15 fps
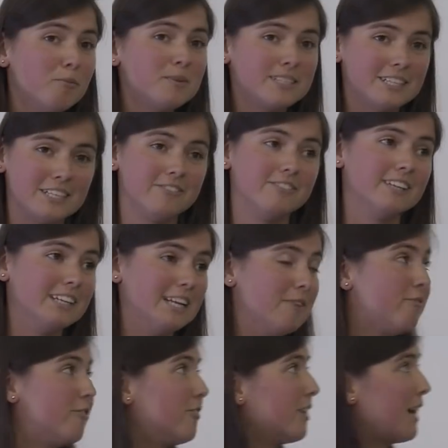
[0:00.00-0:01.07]
observing
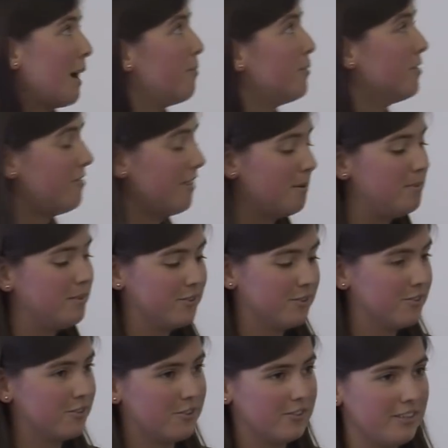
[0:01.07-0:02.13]
them for a couple of
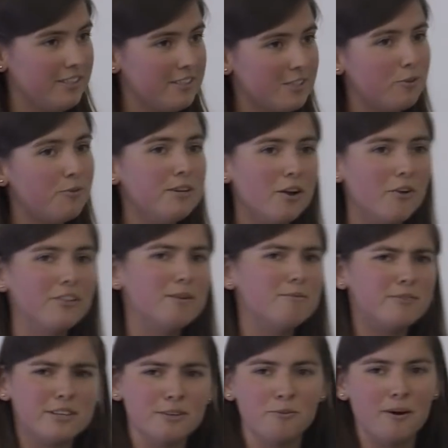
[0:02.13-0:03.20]
episodes already, so we know
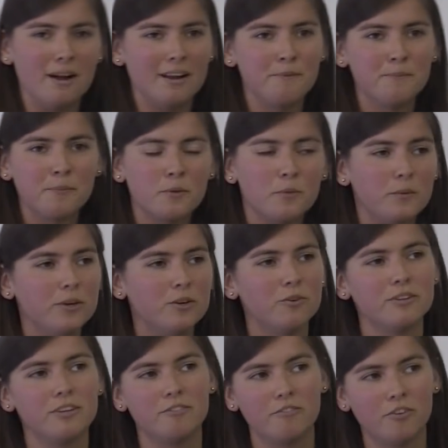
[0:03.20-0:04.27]
them very well. We
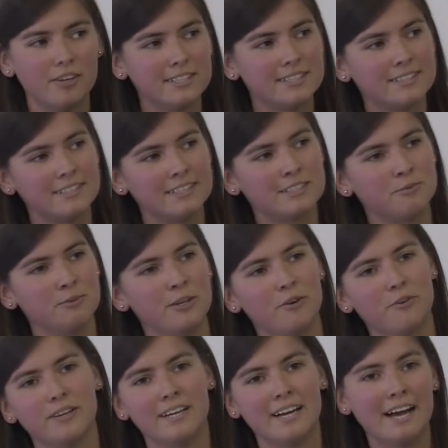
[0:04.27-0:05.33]
know their voices, we
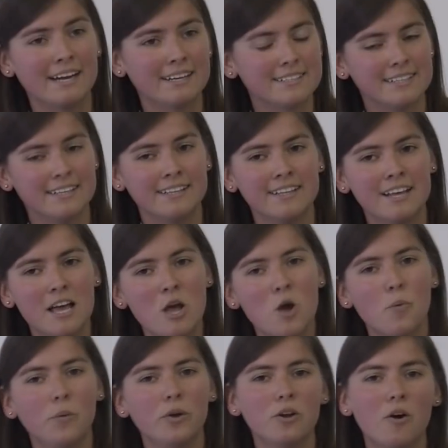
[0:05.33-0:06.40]
know their accent,
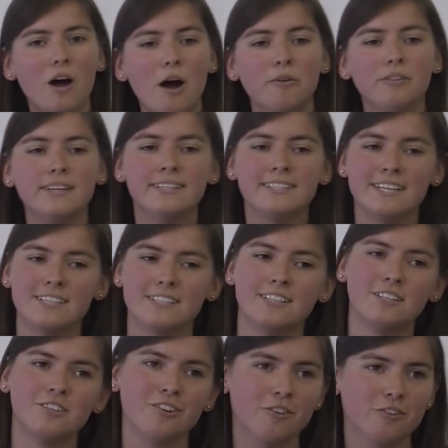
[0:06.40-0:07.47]
we know how they change
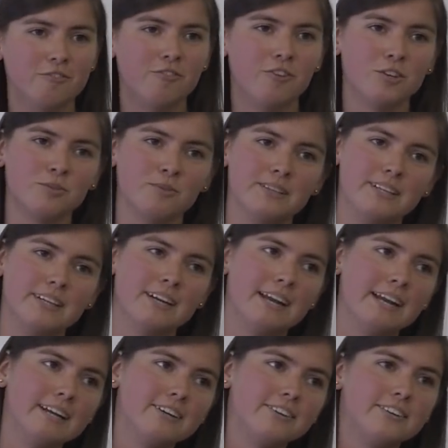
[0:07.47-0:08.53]
their tone of voice when they are
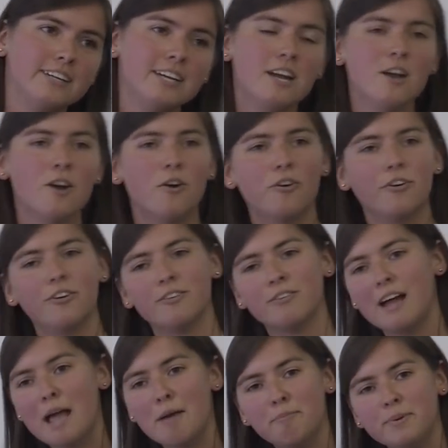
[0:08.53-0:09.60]
angry or
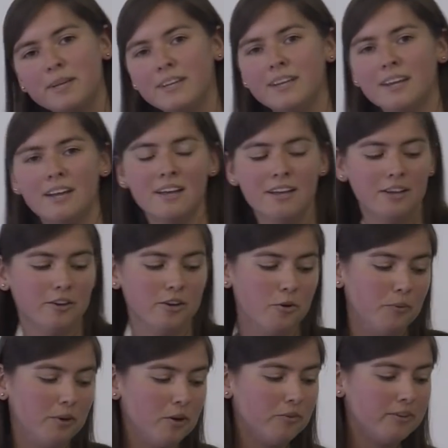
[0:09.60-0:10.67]
happy, you know,
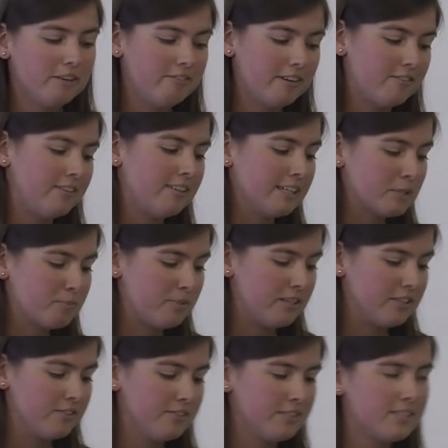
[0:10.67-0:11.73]
we know their favorite
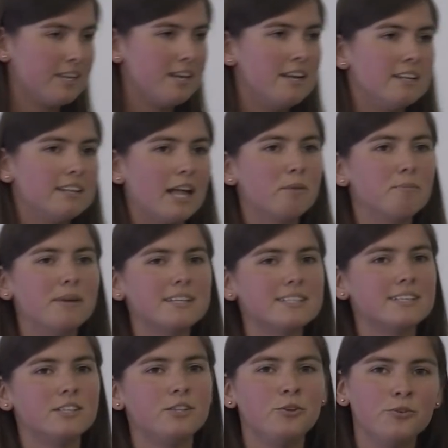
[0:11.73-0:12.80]
expressions. That makes
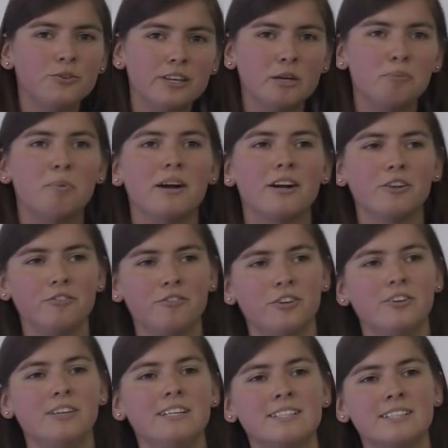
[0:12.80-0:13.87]
the tuning part of
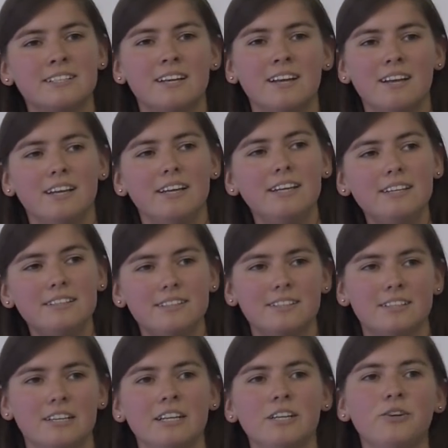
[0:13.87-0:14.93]
your ears
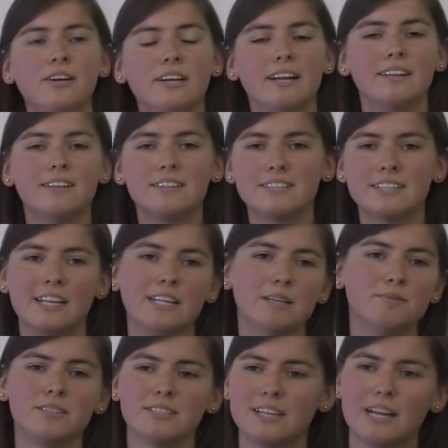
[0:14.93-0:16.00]
easier. You can understand
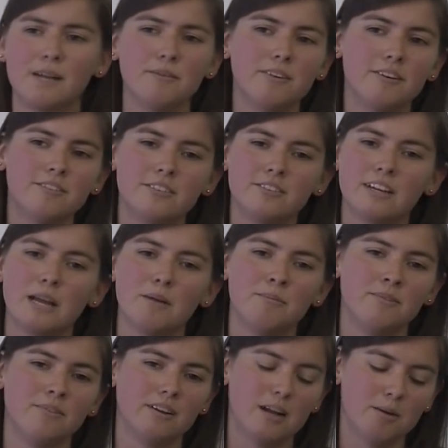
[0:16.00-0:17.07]
them just like after a
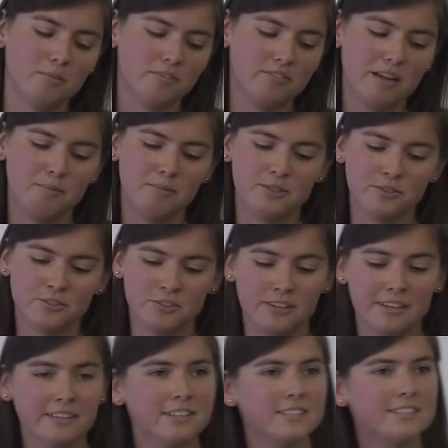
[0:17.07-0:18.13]
couple of episodes,
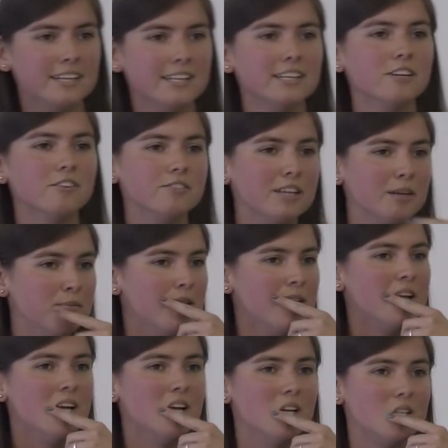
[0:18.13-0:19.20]
your understanding of them
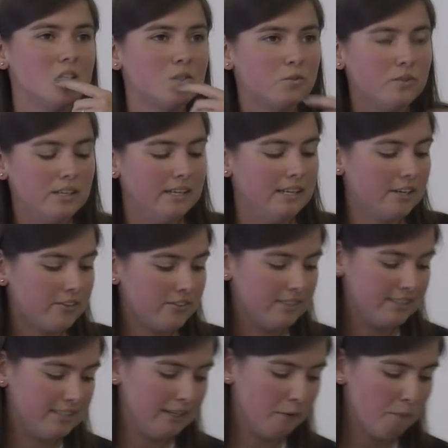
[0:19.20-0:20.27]
is really
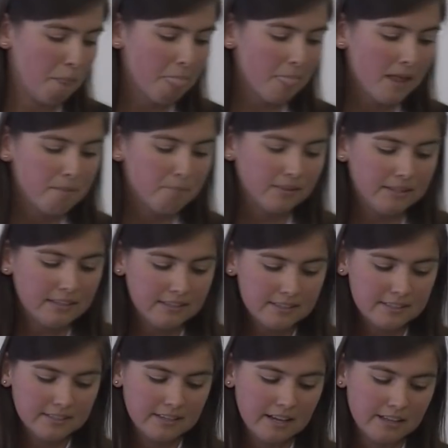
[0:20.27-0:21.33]
increasing. But then
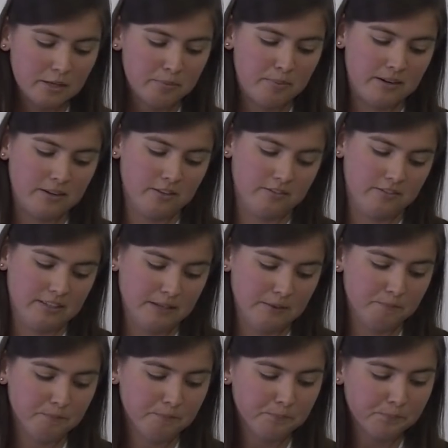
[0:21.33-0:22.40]
there's another part of it.
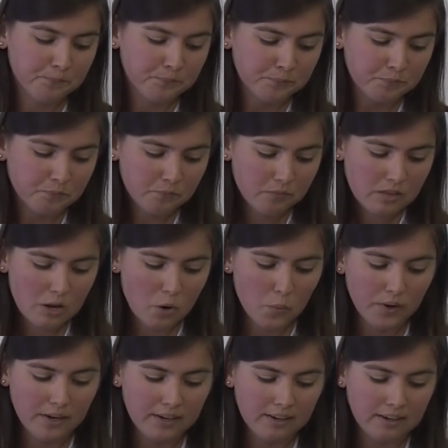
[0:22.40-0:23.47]

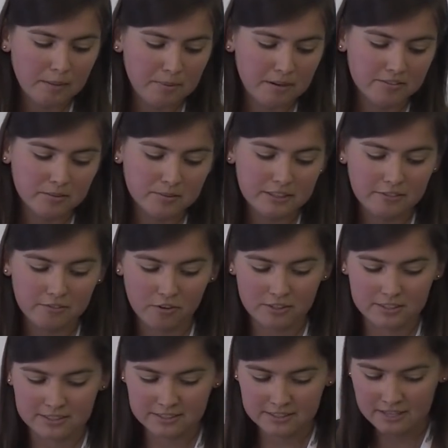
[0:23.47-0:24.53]
We, apart from their
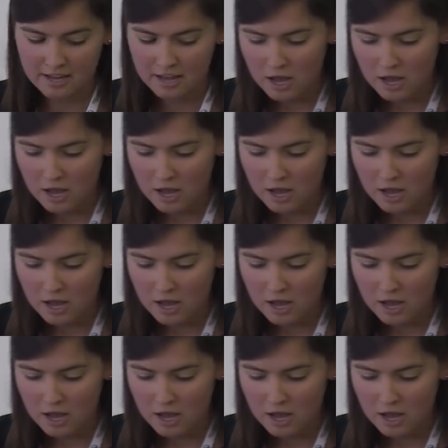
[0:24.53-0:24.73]
voices,